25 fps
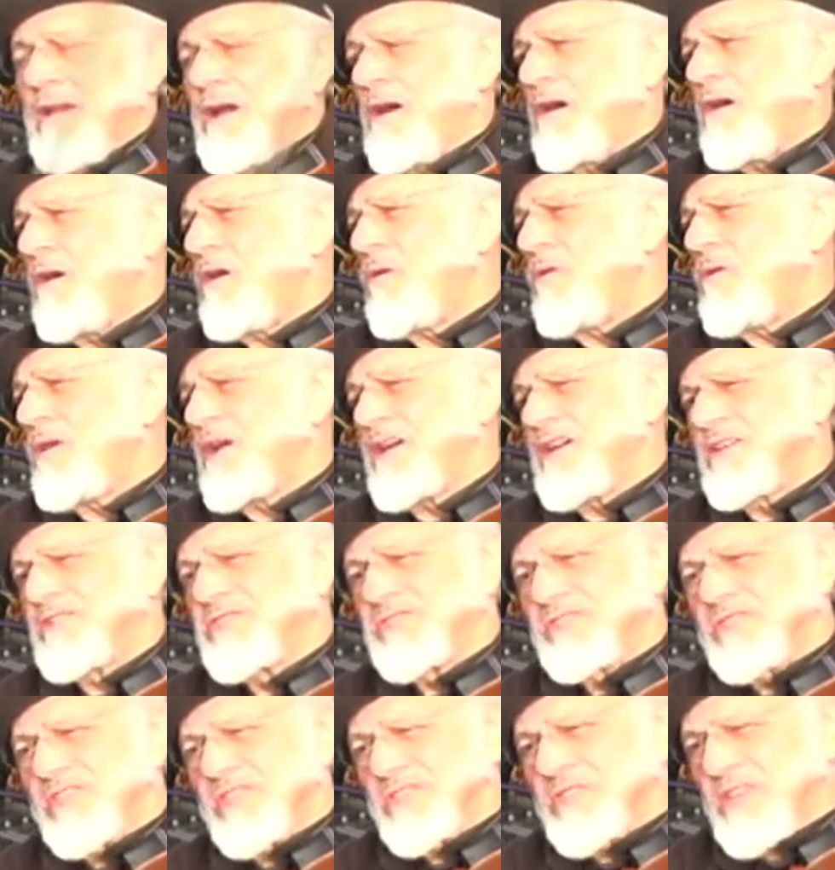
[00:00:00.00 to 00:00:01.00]
Oh, it's
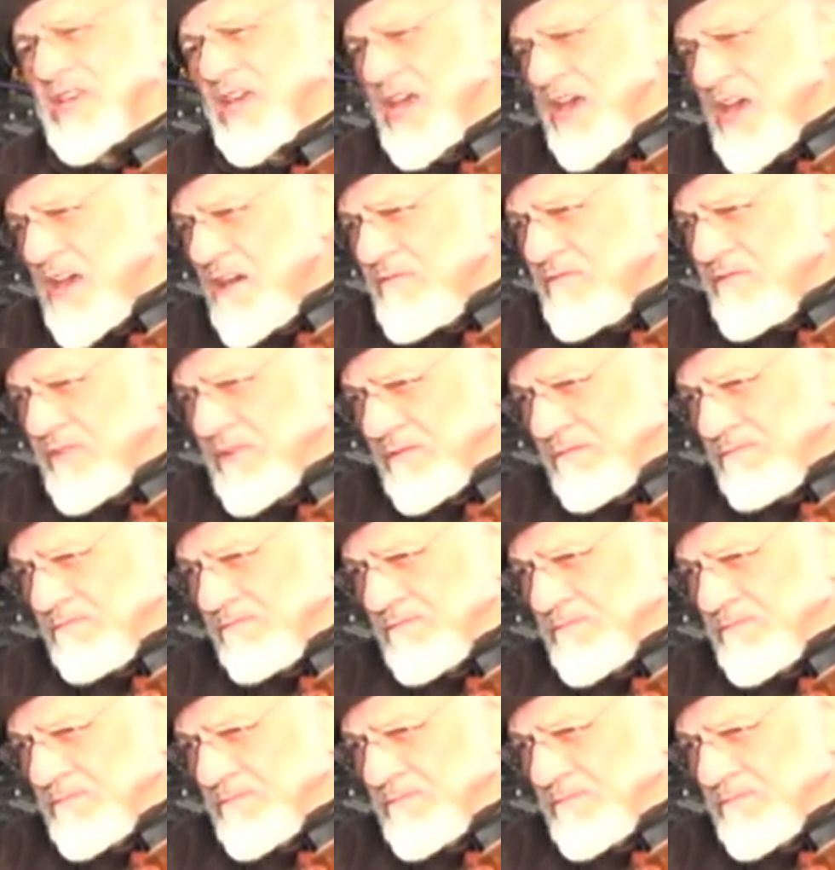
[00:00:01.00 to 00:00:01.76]
just heaven.